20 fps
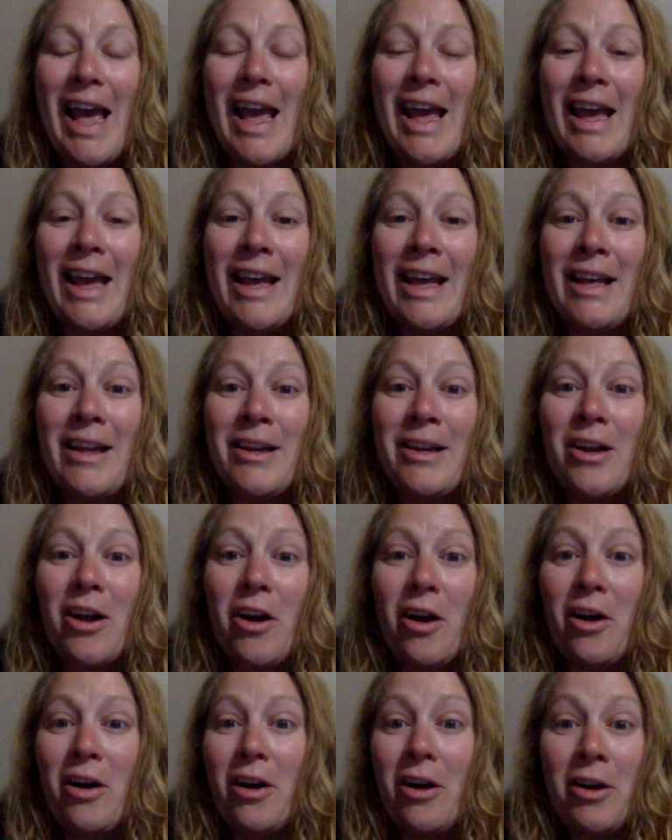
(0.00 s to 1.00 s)
and
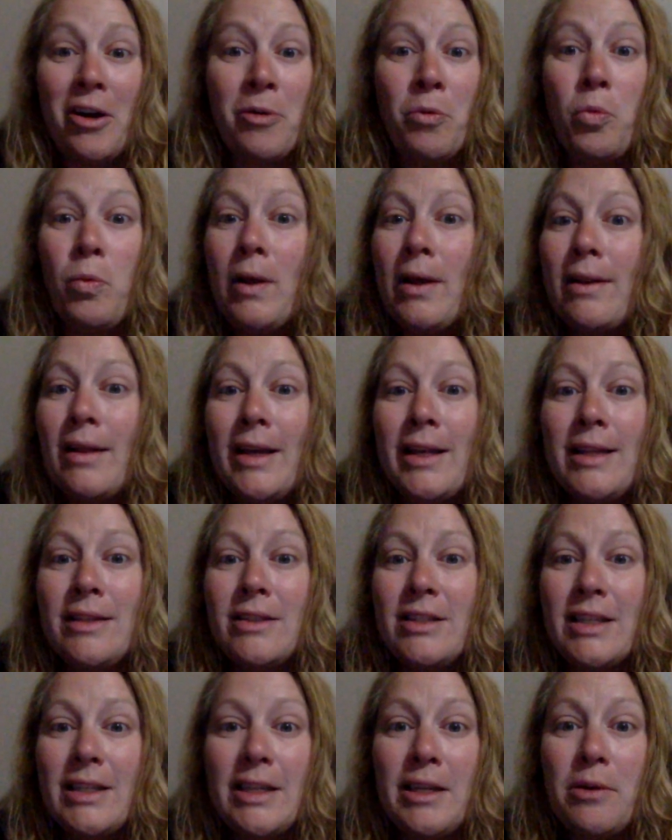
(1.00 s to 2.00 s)
are willing
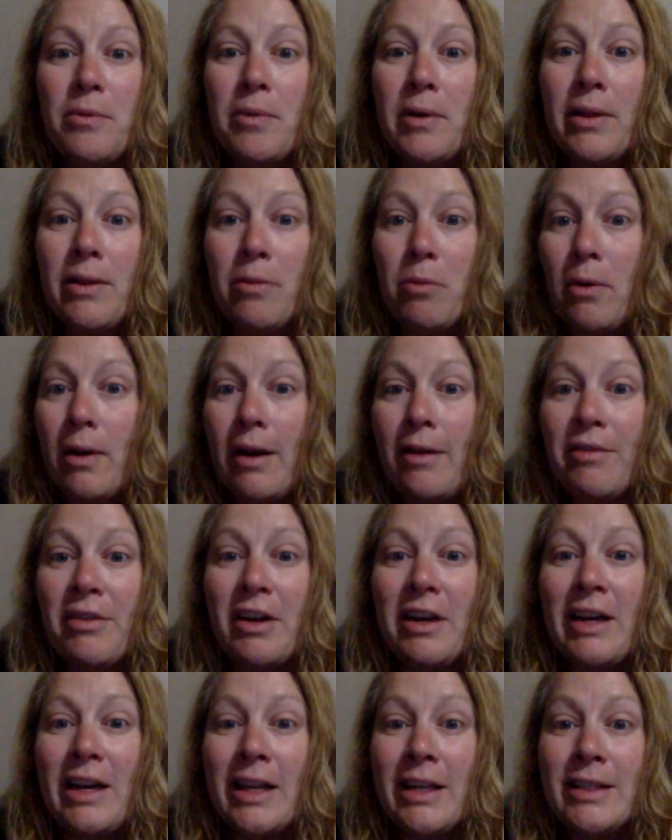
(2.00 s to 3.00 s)
to deal with whatever
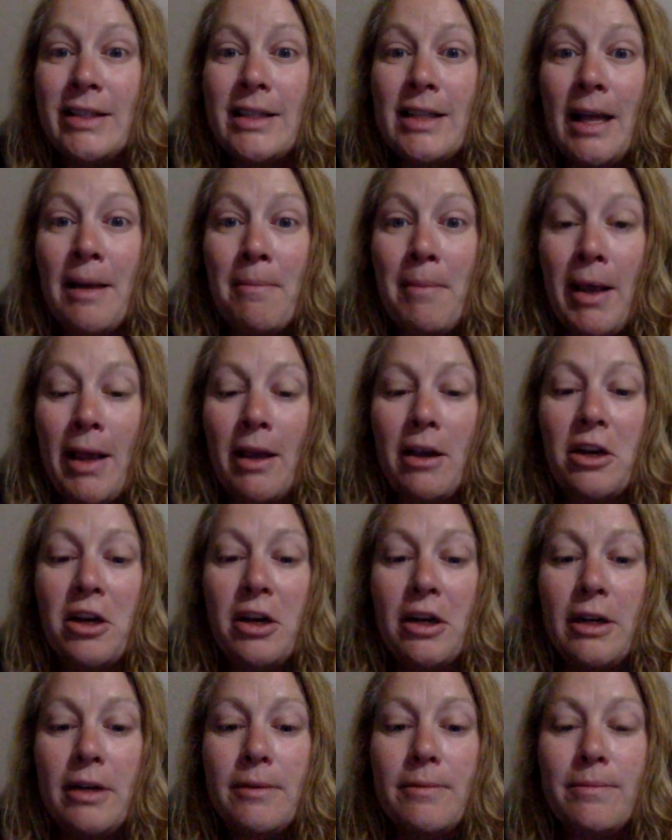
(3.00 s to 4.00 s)
it is that may
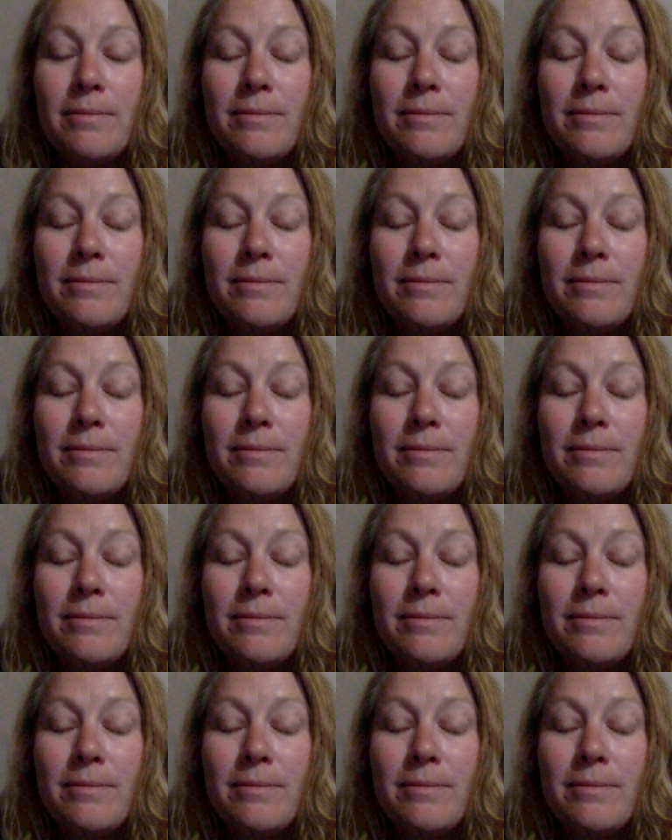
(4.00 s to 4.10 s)
occur.